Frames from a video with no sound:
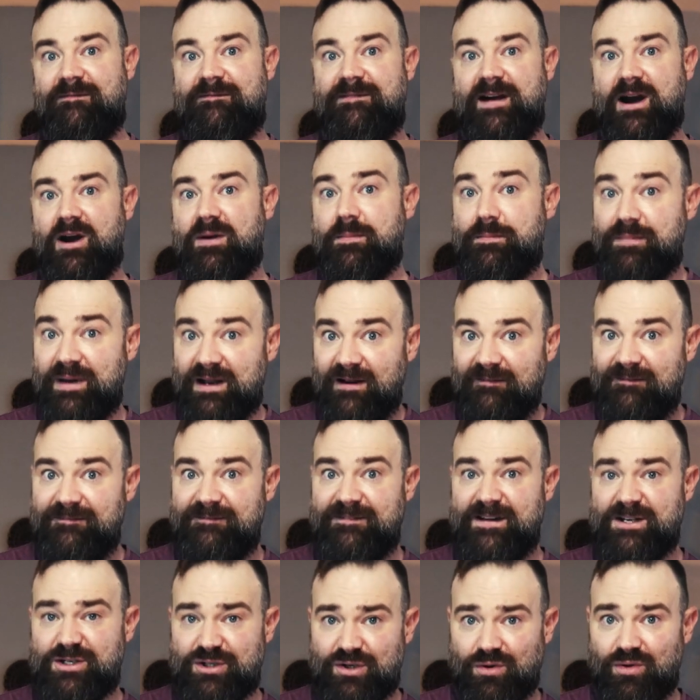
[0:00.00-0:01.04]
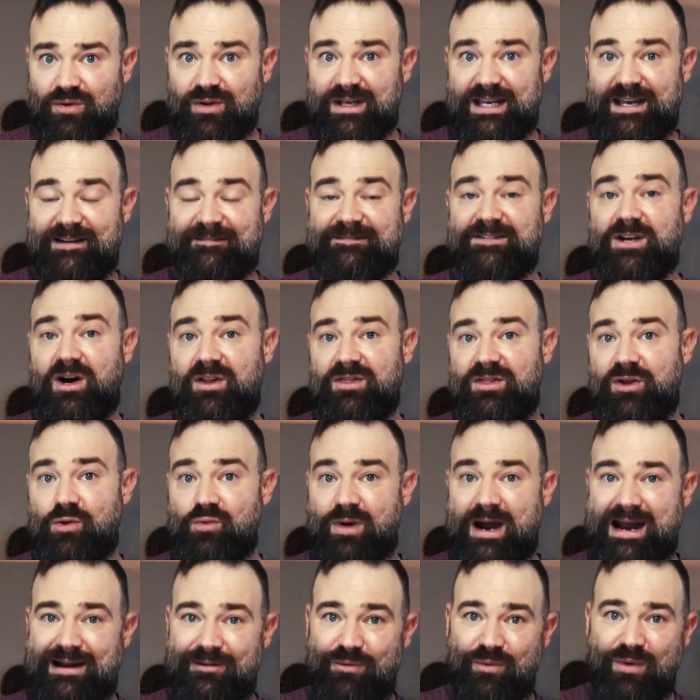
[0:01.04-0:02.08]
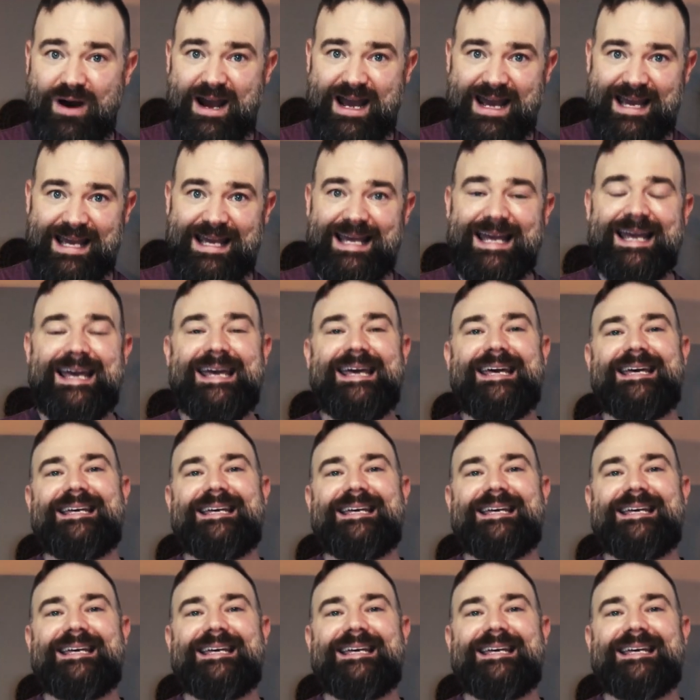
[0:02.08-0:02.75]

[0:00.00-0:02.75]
very beneficial if done the right way